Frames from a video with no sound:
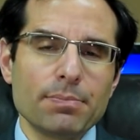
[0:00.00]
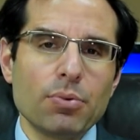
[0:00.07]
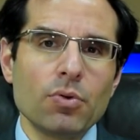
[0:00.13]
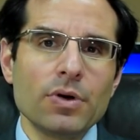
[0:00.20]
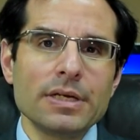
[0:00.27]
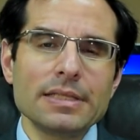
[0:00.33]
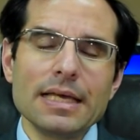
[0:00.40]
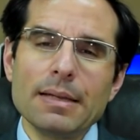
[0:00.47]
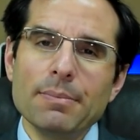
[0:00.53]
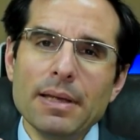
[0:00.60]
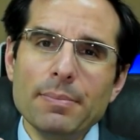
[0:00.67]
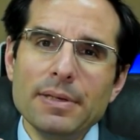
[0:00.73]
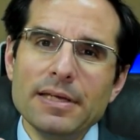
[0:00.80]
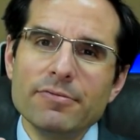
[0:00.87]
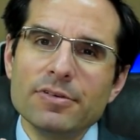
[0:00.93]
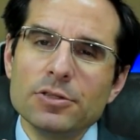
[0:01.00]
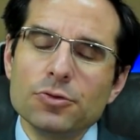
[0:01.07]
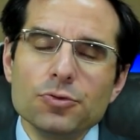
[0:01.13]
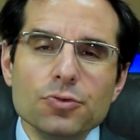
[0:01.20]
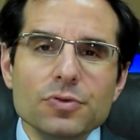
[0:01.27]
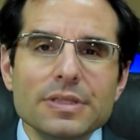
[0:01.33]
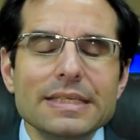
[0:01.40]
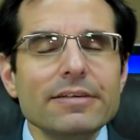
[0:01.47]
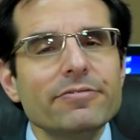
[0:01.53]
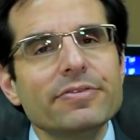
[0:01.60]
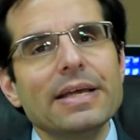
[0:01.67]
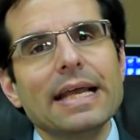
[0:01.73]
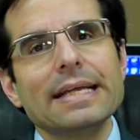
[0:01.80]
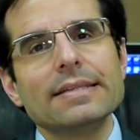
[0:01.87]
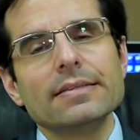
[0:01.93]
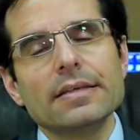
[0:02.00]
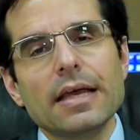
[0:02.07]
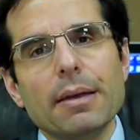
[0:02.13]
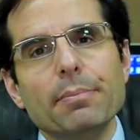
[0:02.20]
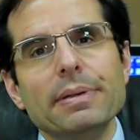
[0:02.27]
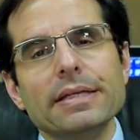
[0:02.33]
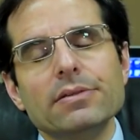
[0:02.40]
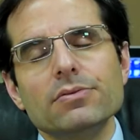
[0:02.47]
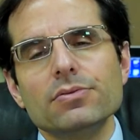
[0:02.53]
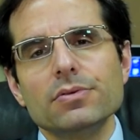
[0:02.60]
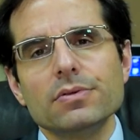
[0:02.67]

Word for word: point and maybe even to deviate a bit.